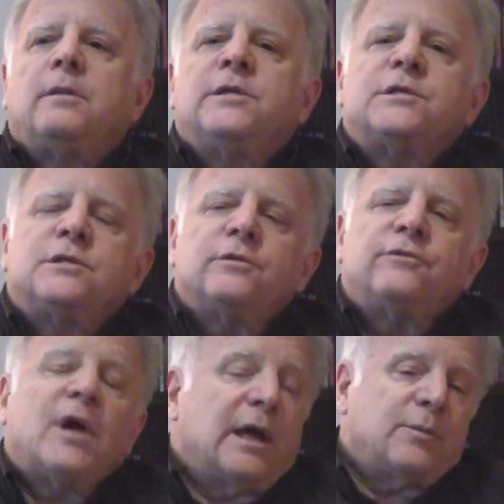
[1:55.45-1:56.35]
This is a
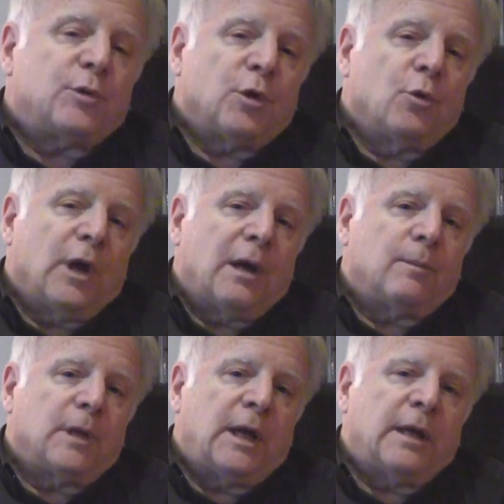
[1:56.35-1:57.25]
fine program
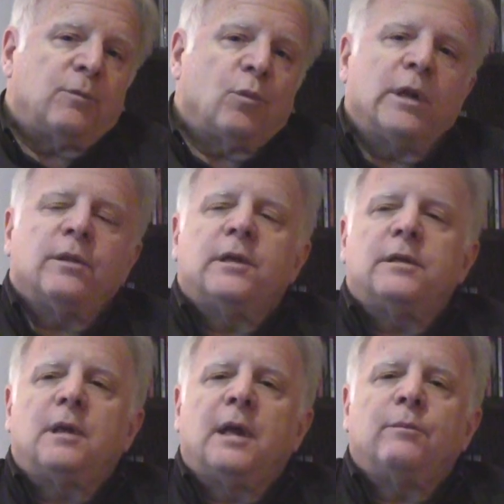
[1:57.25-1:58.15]
and one that
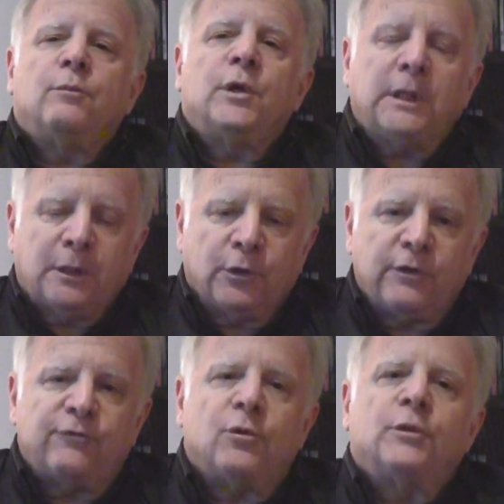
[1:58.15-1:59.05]
I'm really
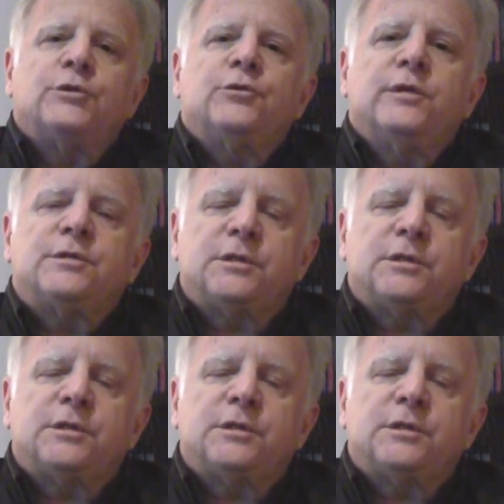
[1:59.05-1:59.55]
looking forward to this